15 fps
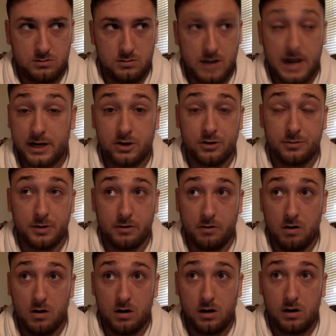I could be
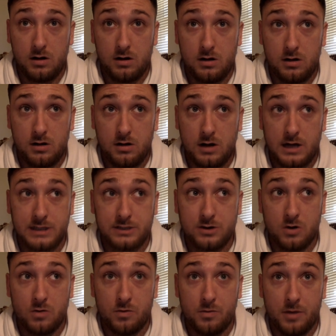wrong. I
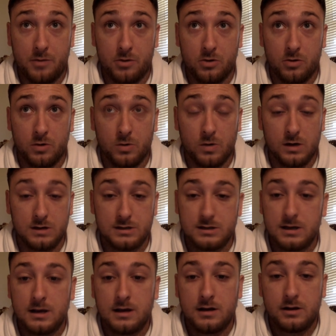don't remember who it was.
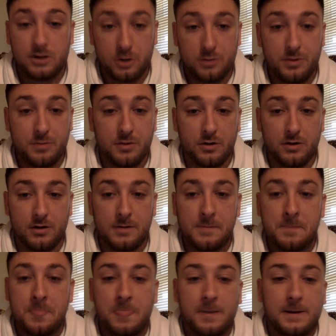Could be Milner.
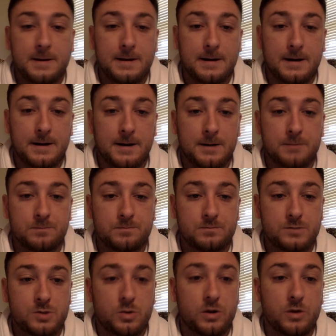
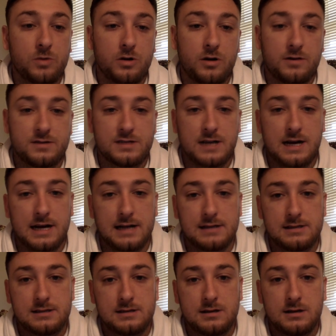21
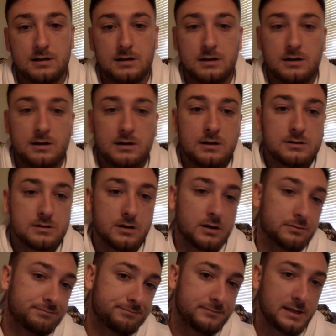offsides.
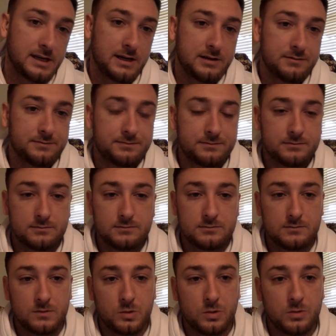So,
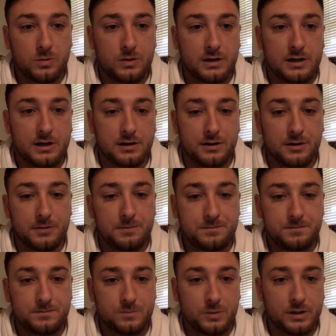what are you going to do?
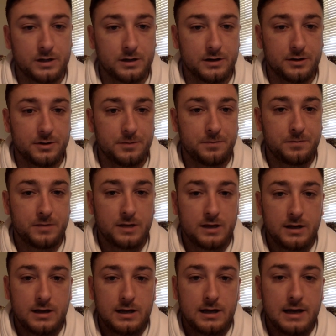What are you going to do?
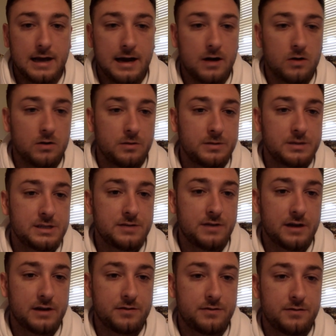Now, let me see if
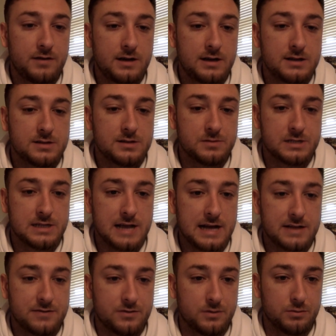I can find some
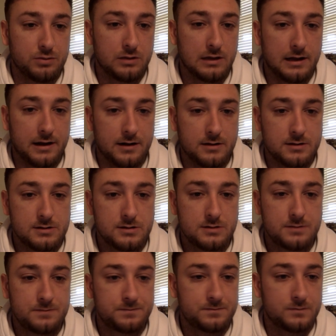stats for the players.
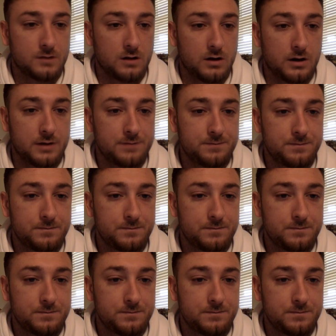All right.